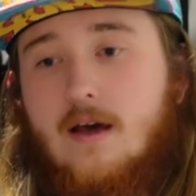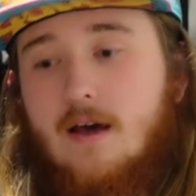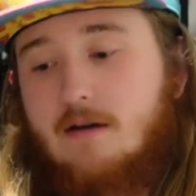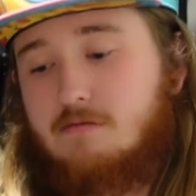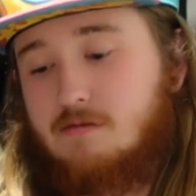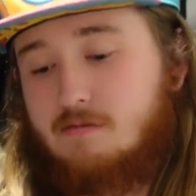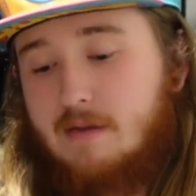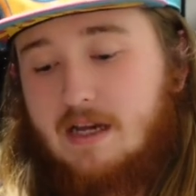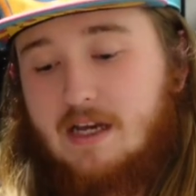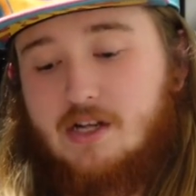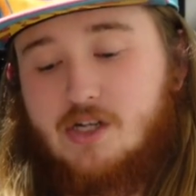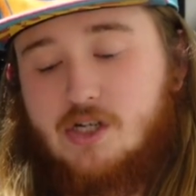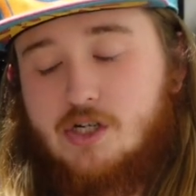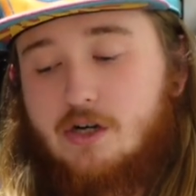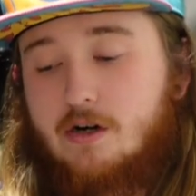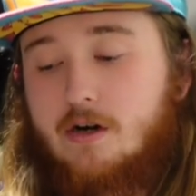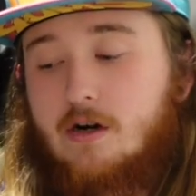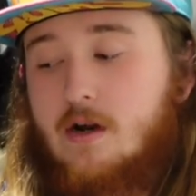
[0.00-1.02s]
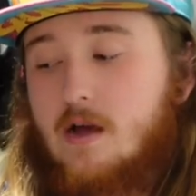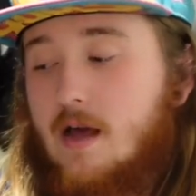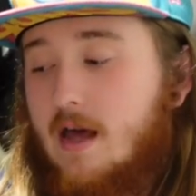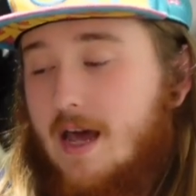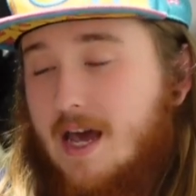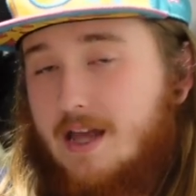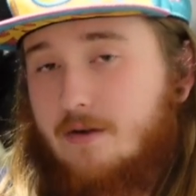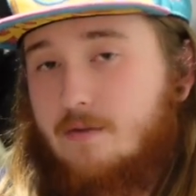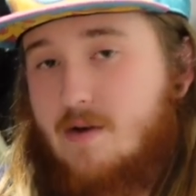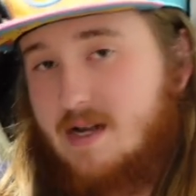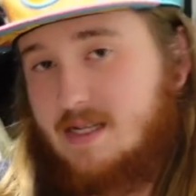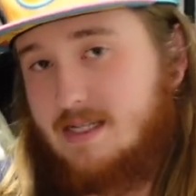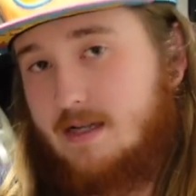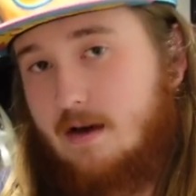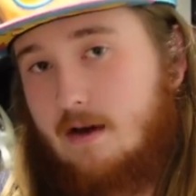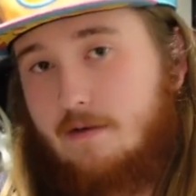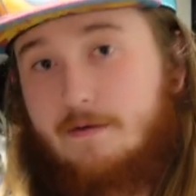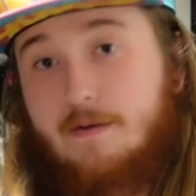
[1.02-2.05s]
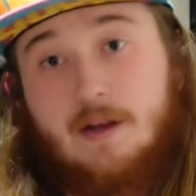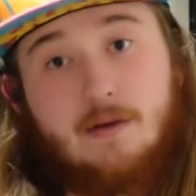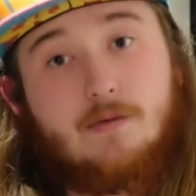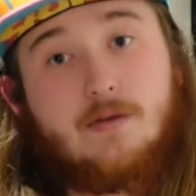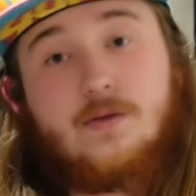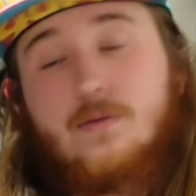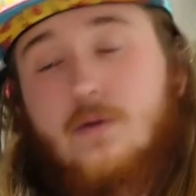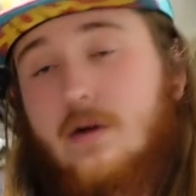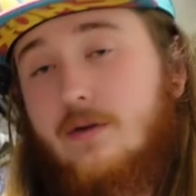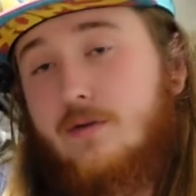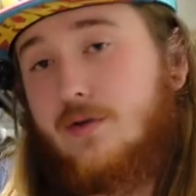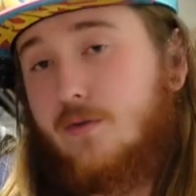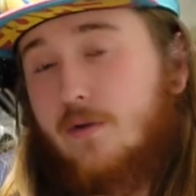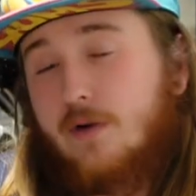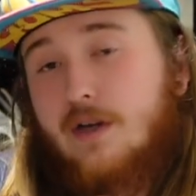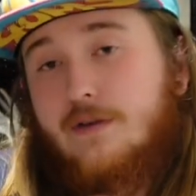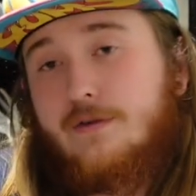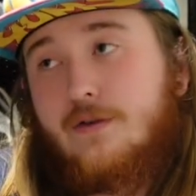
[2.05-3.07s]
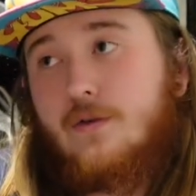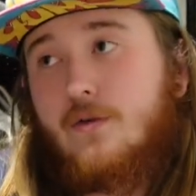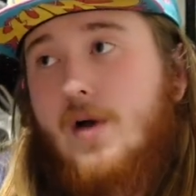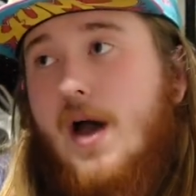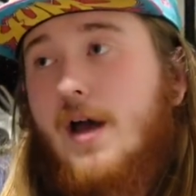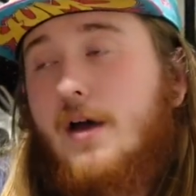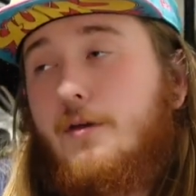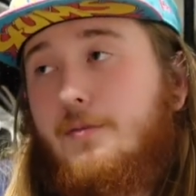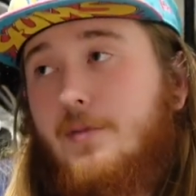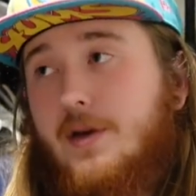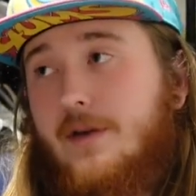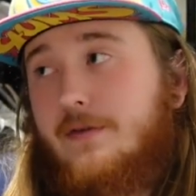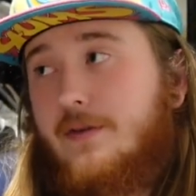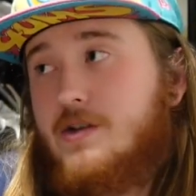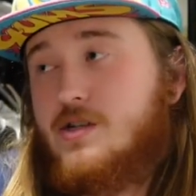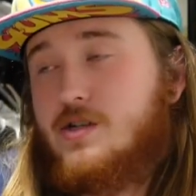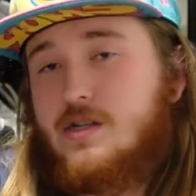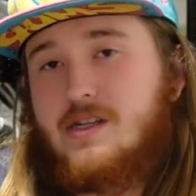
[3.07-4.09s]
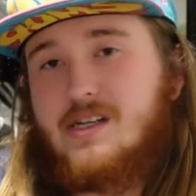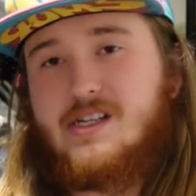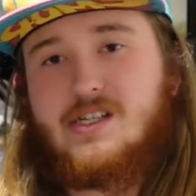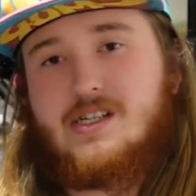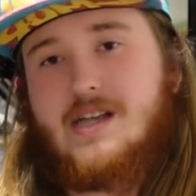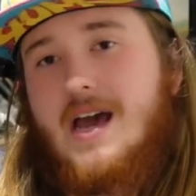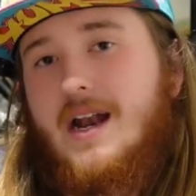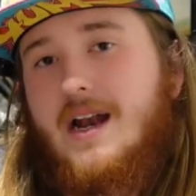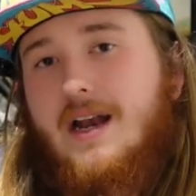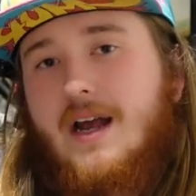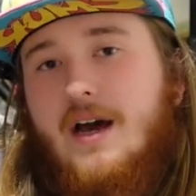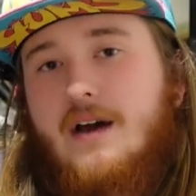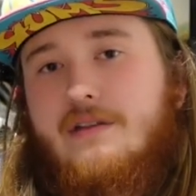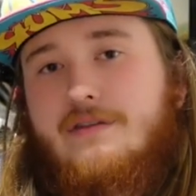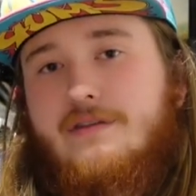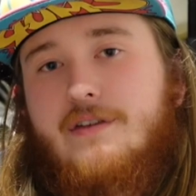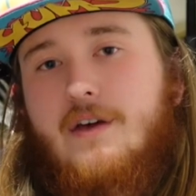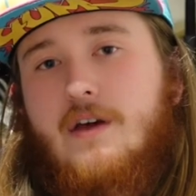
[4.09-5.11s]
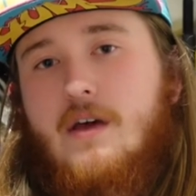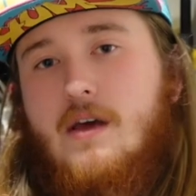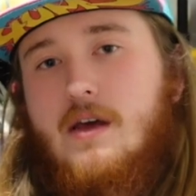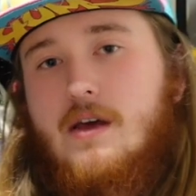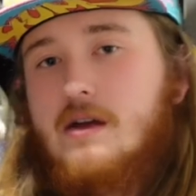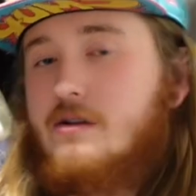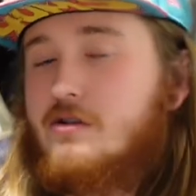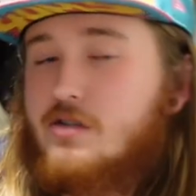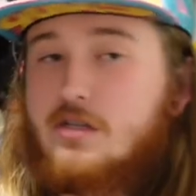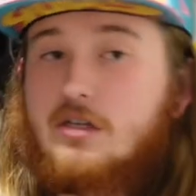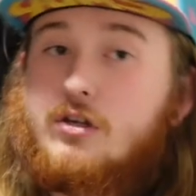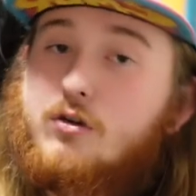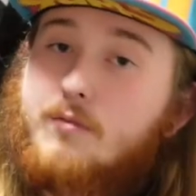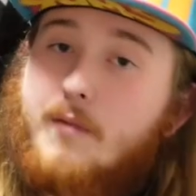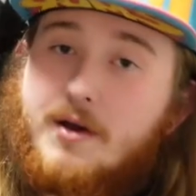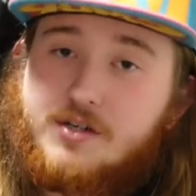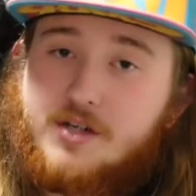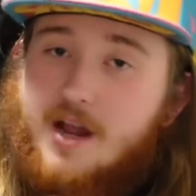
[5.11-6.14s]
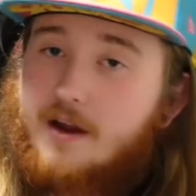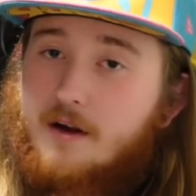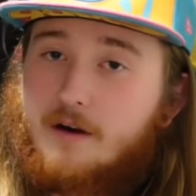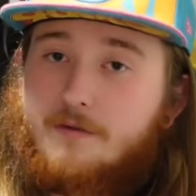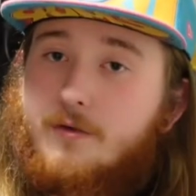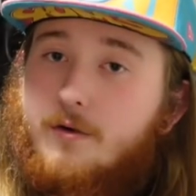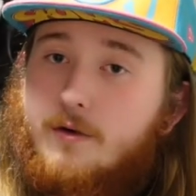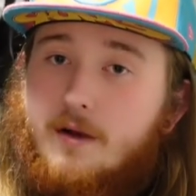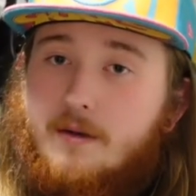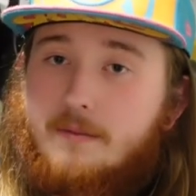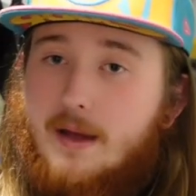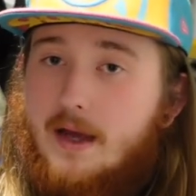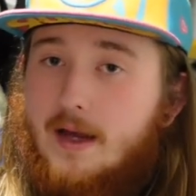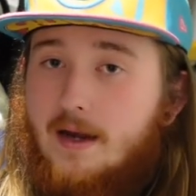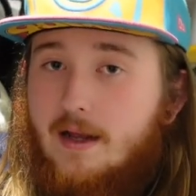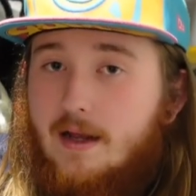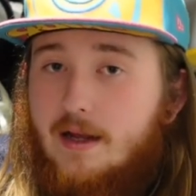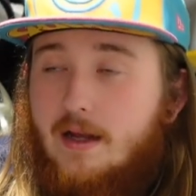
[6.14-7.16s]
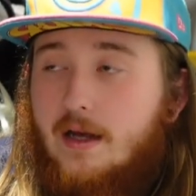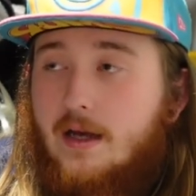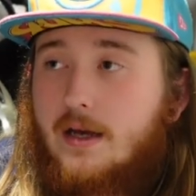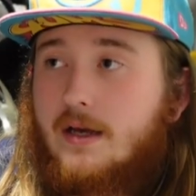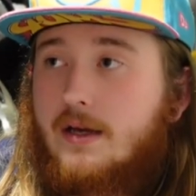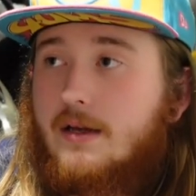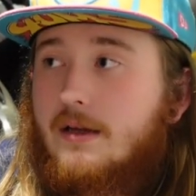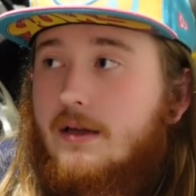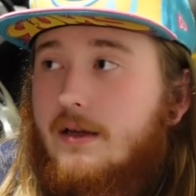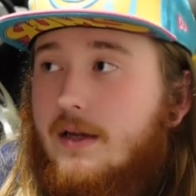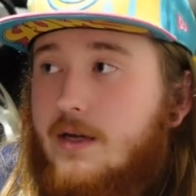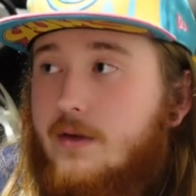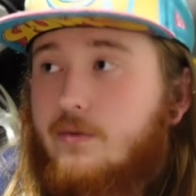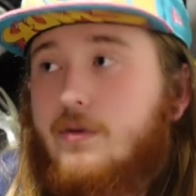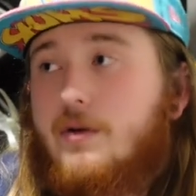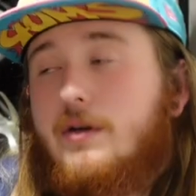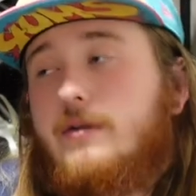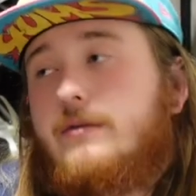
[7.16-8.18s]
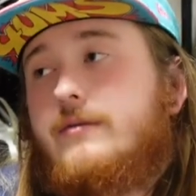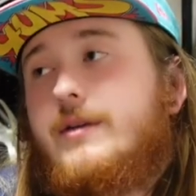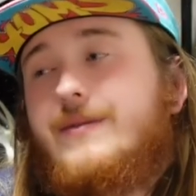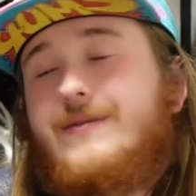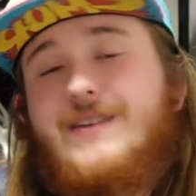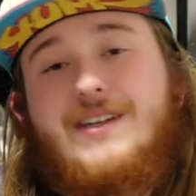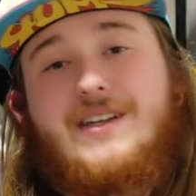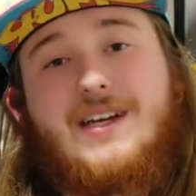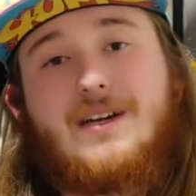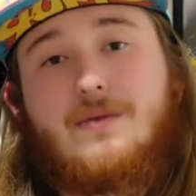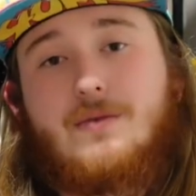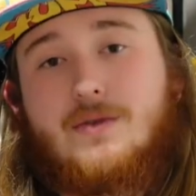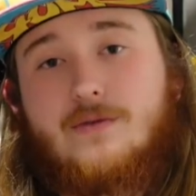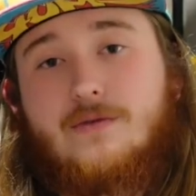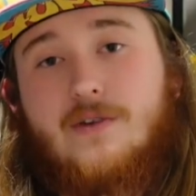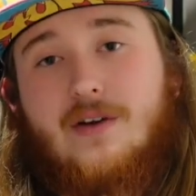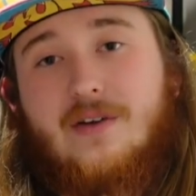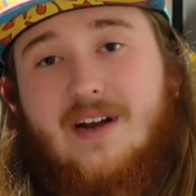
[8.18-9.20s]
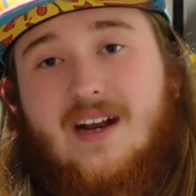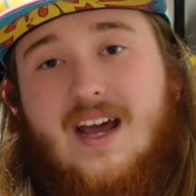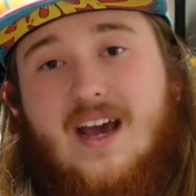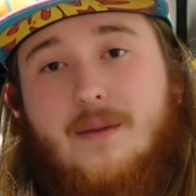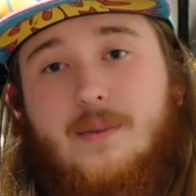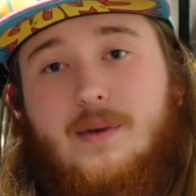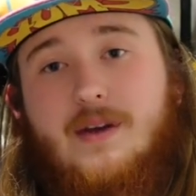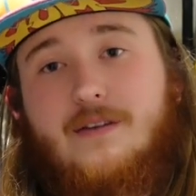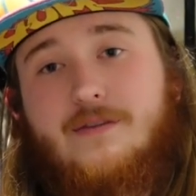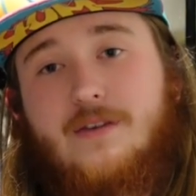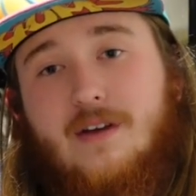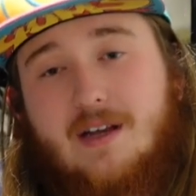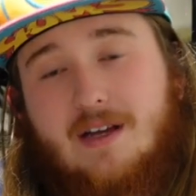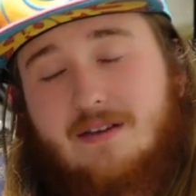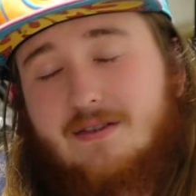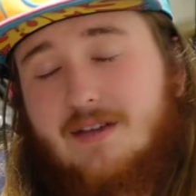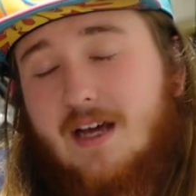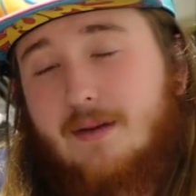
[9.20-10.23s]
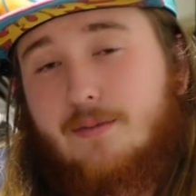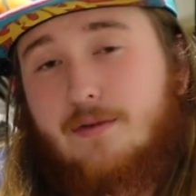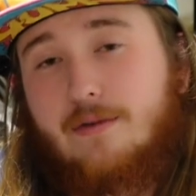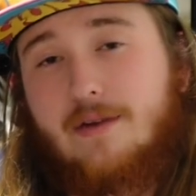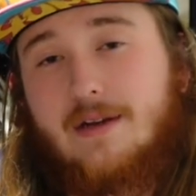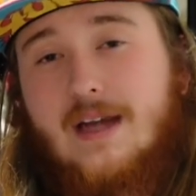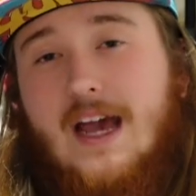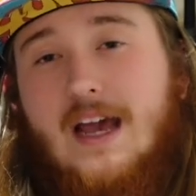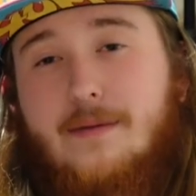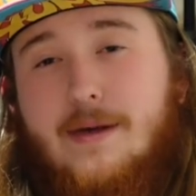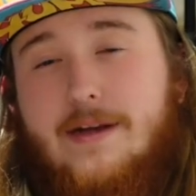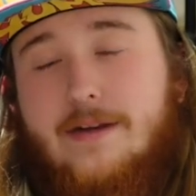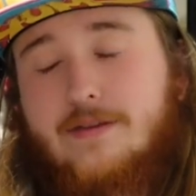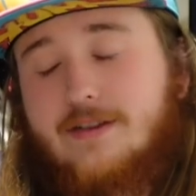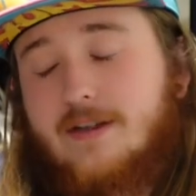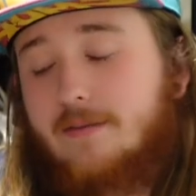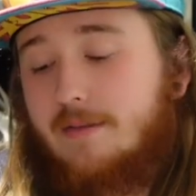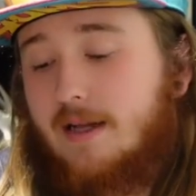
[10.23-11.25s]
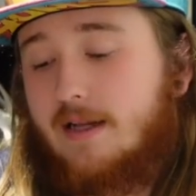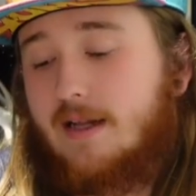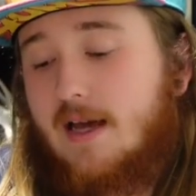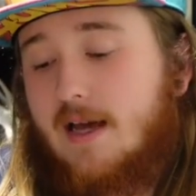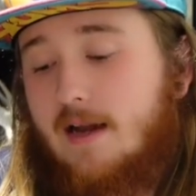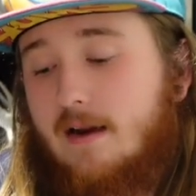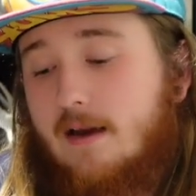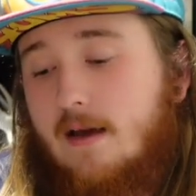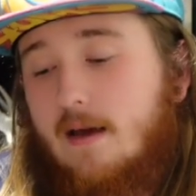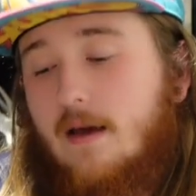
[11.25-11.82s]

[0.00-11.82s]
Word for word: I was making sure I had the right stuff, and it was, it was working for a while, but eventually it just had enough. It's just too much air for it, man, and, uh, it wouldn't. V TEC was very unhappy. It felt like it was kind of pulling timing or something like that.